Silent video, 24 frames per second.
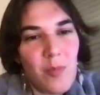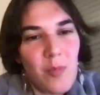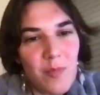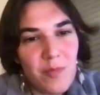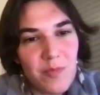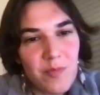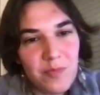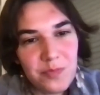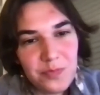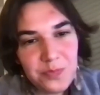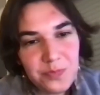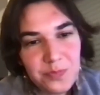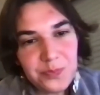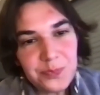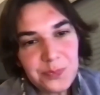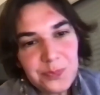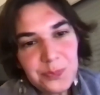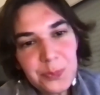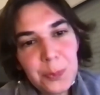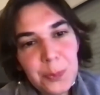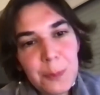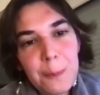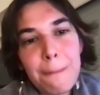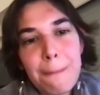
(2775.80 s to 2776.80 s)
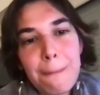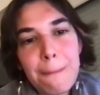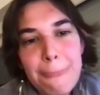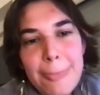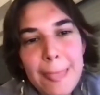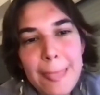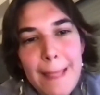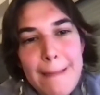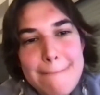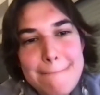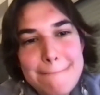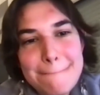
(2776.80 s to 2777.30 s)
So why
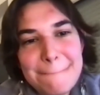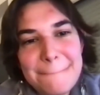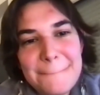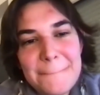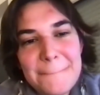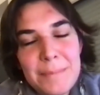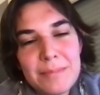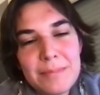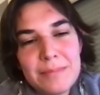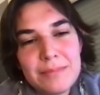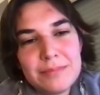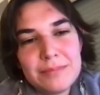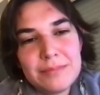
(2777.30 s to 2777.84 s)
keep studying